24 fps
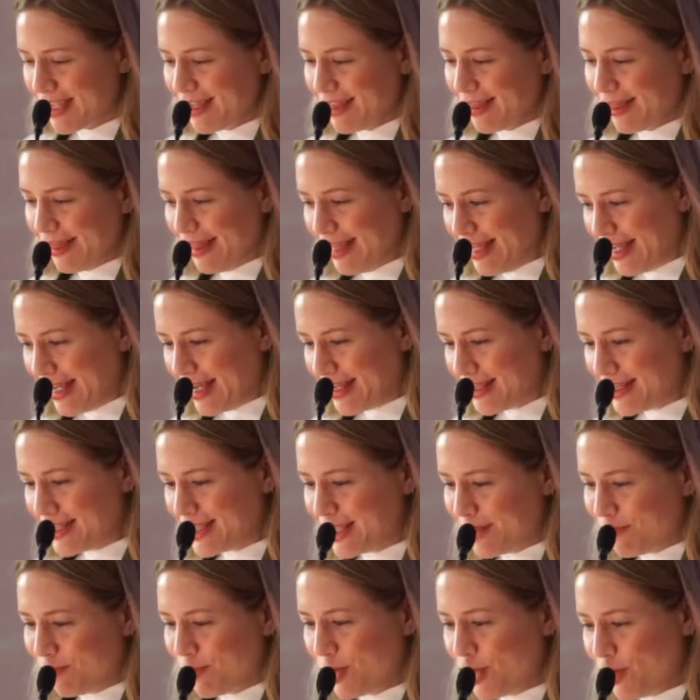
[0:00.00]
This,
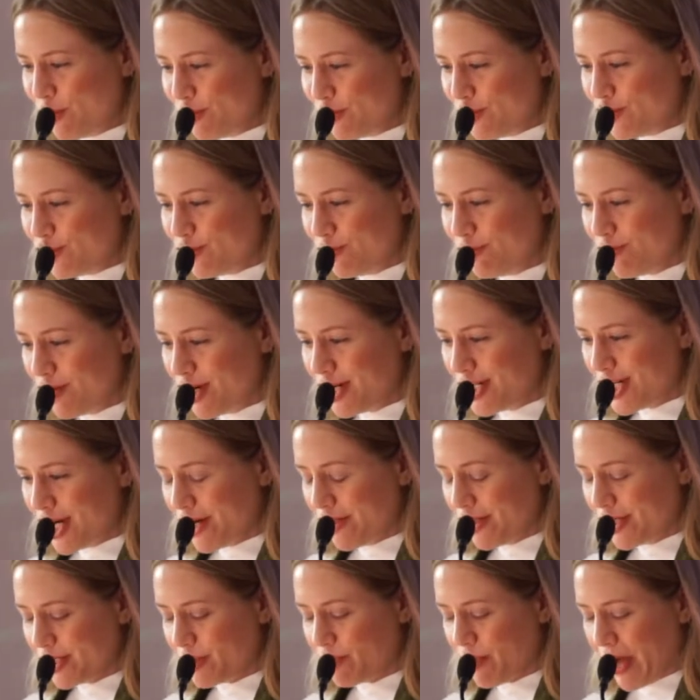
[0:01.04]
if we go too far
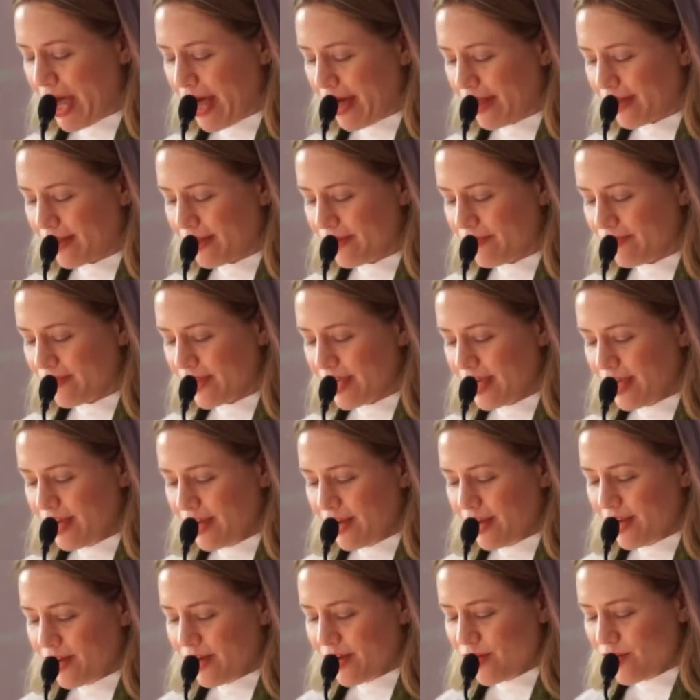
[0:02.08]
down this path,
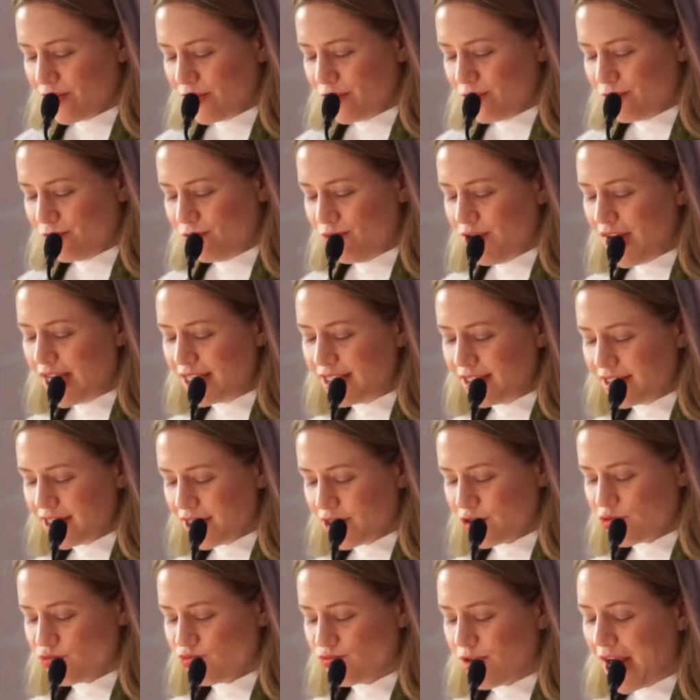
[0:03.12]
runs
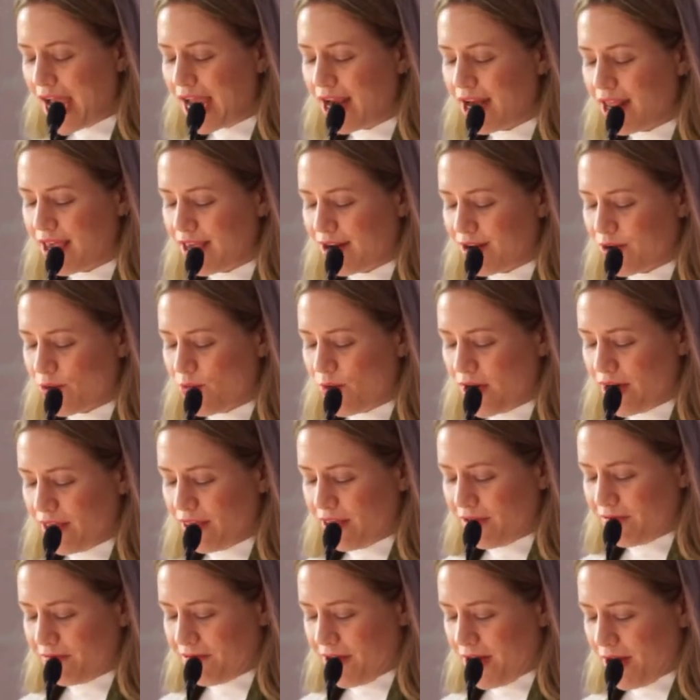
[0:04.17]
us right into one of
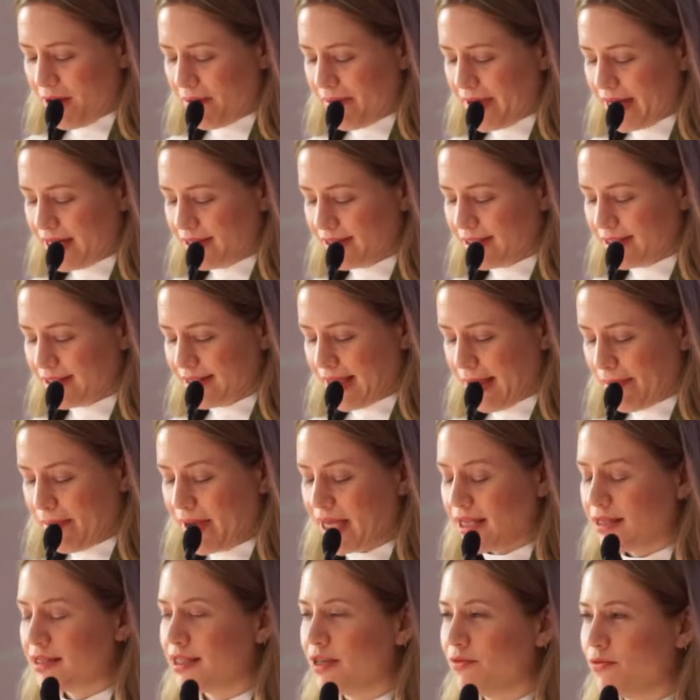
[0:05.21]
the fundamental
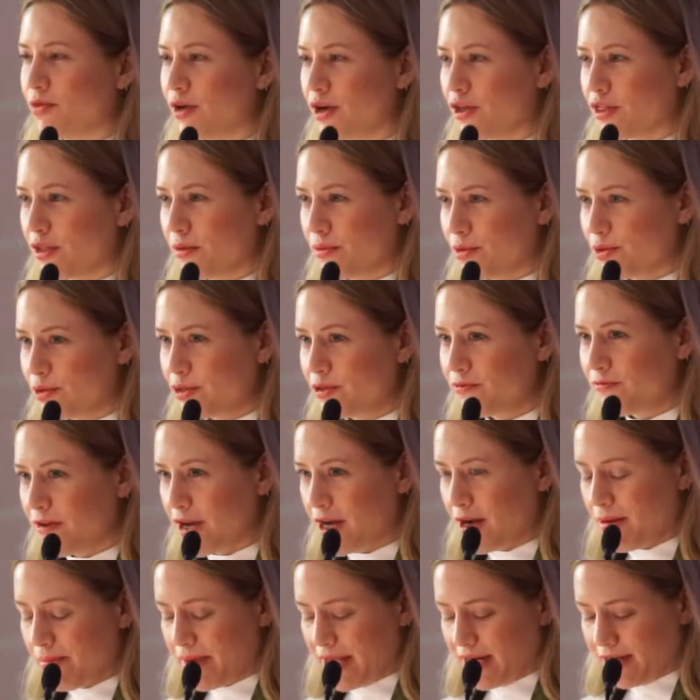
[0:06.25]
dilemmas of one of the most
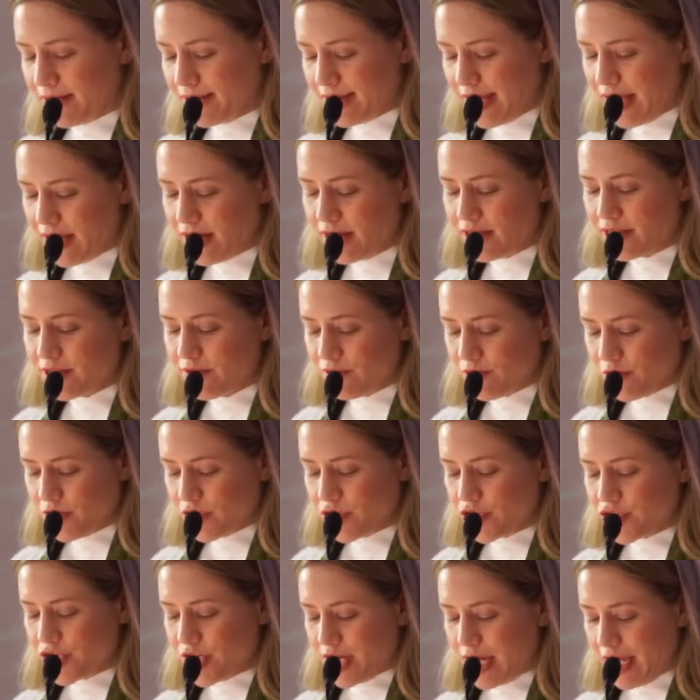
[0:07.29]
fundamental tenets of
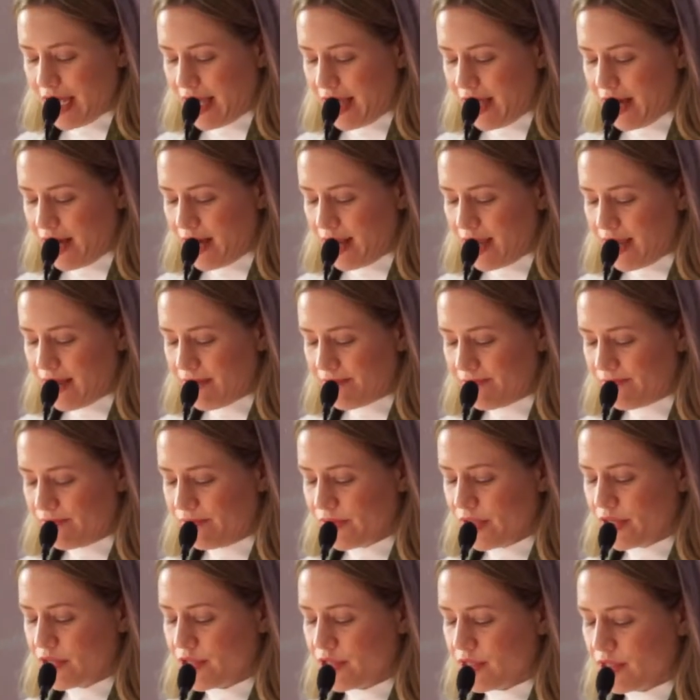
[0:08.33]
Christianity,
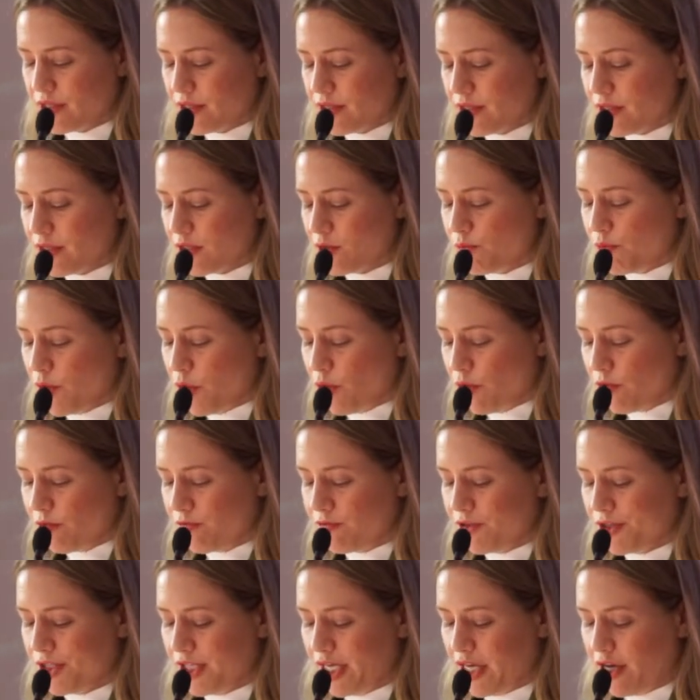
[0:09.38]
that Jesus is both
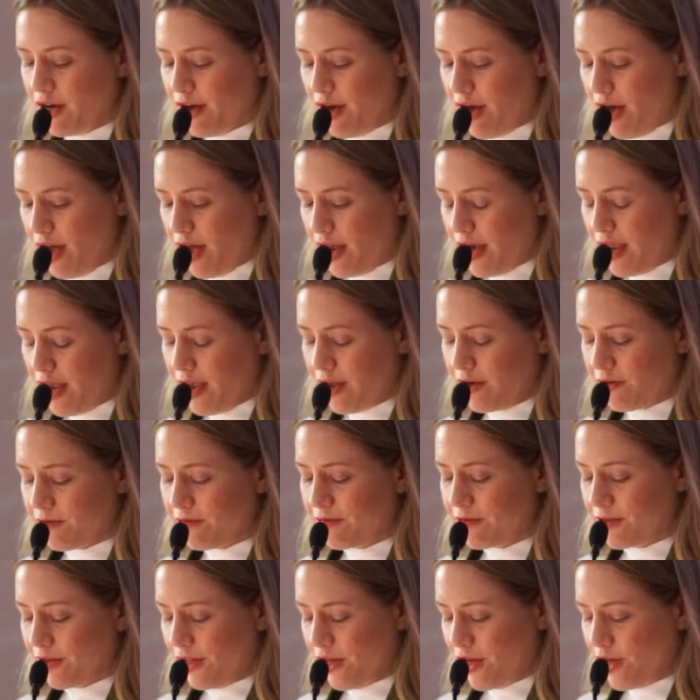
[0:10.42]
fully God and
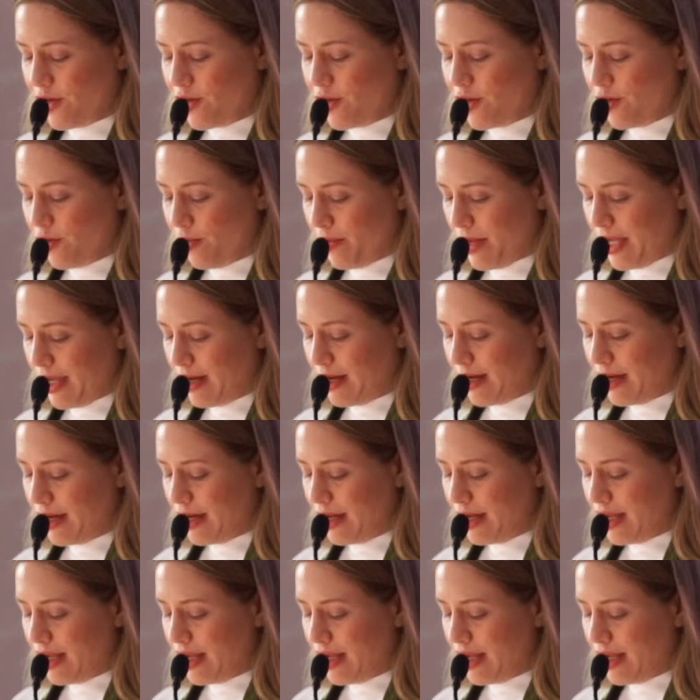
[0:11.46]
fully human.